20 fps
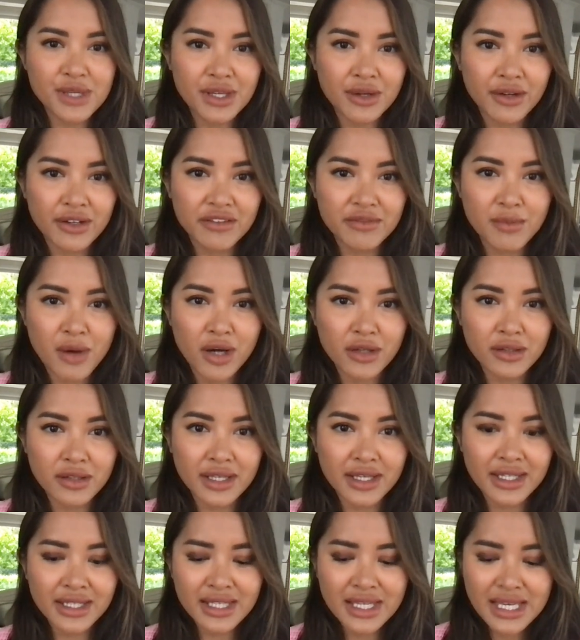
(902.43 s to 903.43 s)
period of
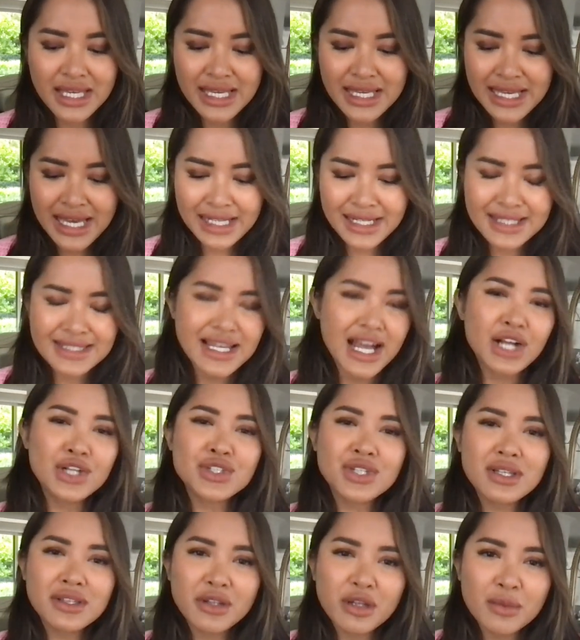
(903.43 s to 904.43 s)
modeling. And it's
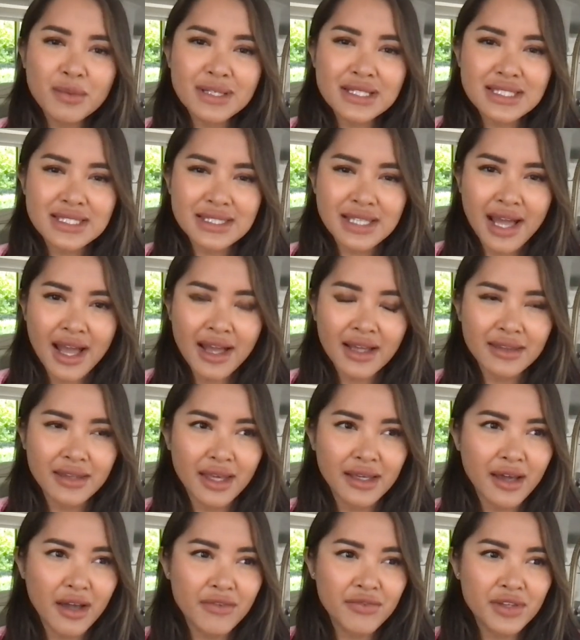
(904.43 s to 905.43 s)
actually a little bit sad.
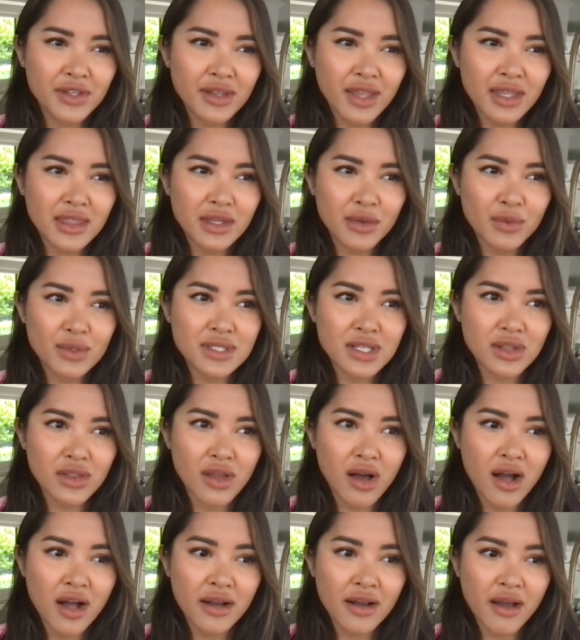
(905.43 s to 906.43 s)
Like, I feel like there was a
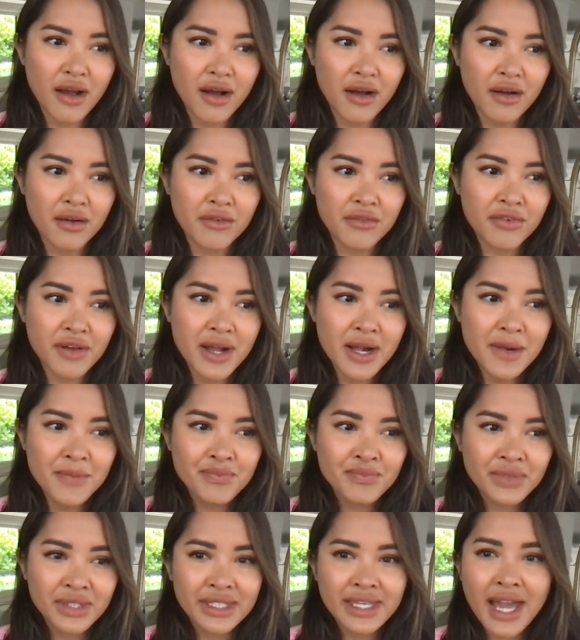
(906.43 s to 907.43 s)
lot of
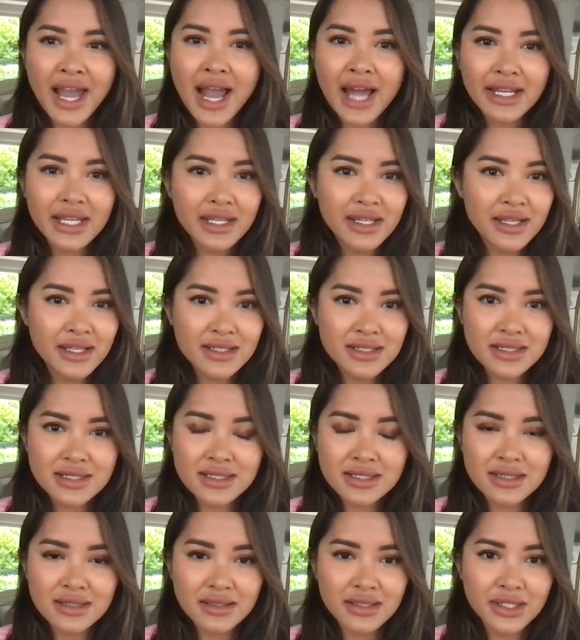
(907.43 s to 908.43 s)

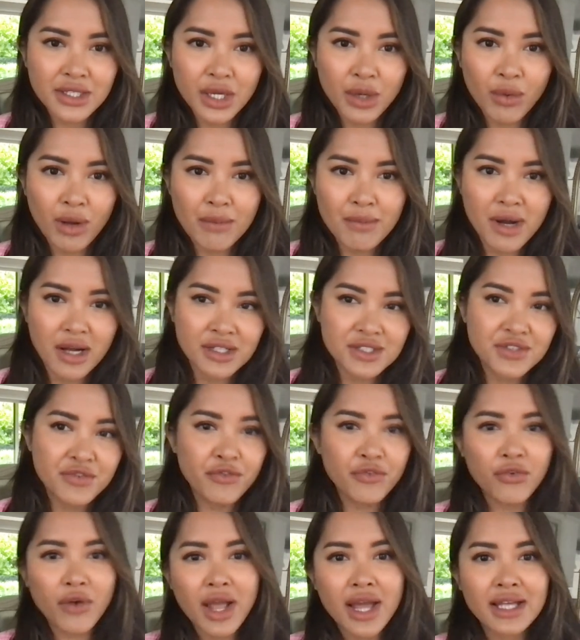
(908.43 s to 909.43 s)
cattiness, amongst
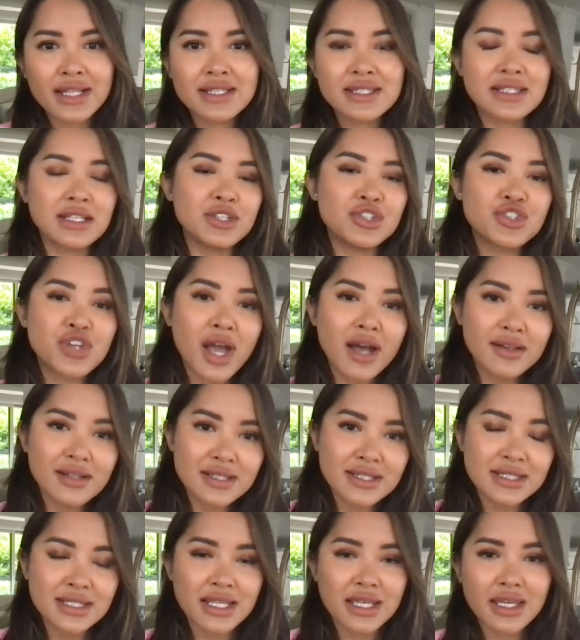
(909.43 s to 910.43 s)
friends, and
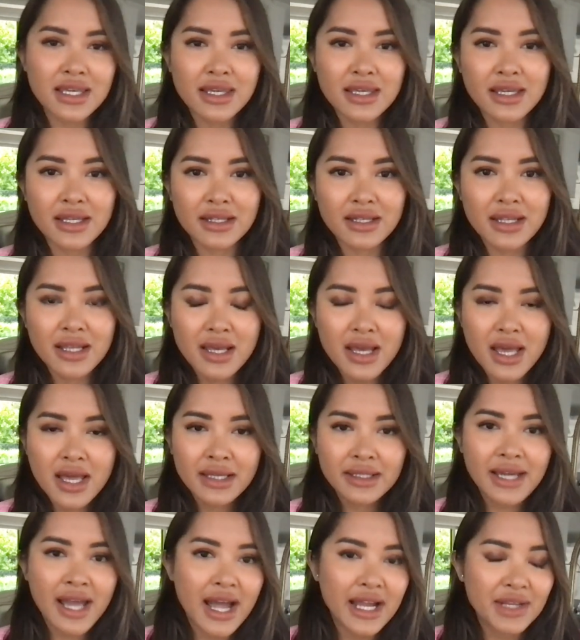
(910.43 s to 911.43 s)
jealousy and
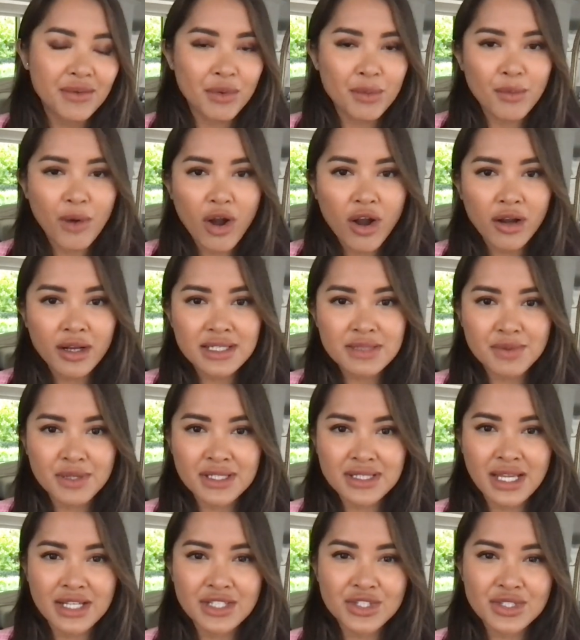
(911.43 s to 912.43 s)
catty remarks,
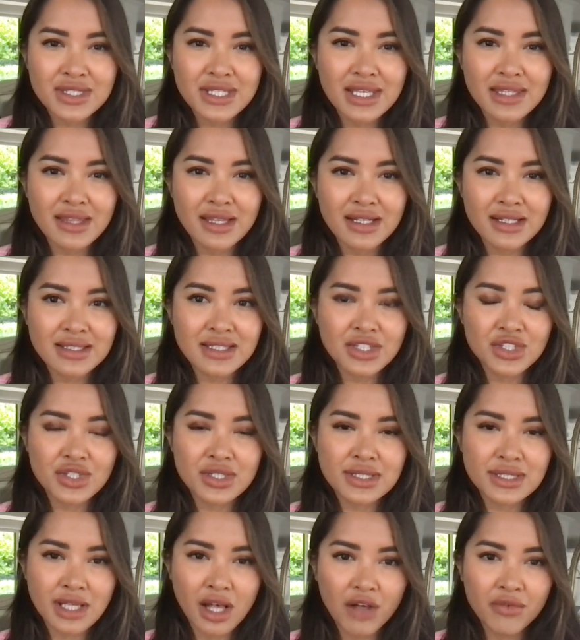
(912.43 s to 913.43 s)
because I just think that it's such a
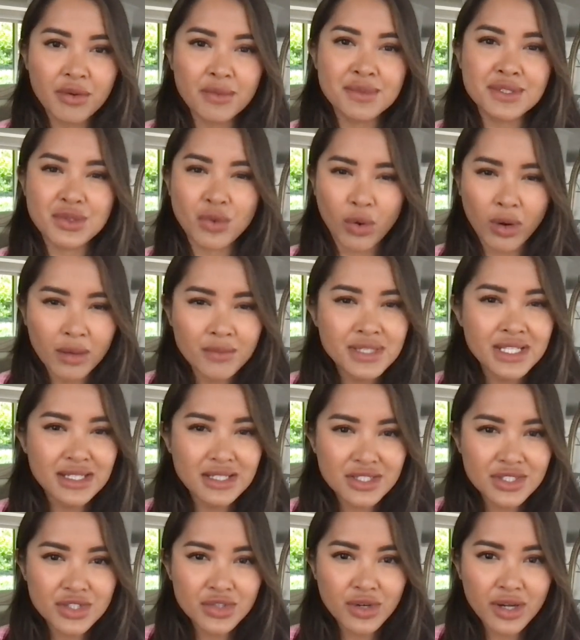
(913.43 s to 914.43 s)
self-absorbed
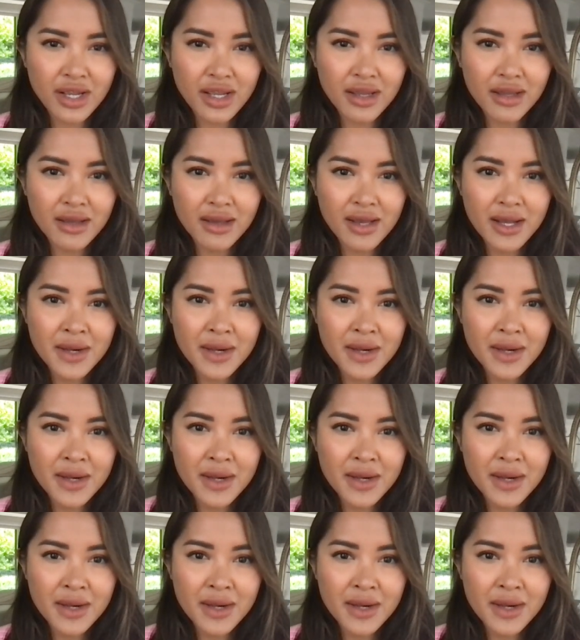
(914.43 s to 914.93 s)
industry.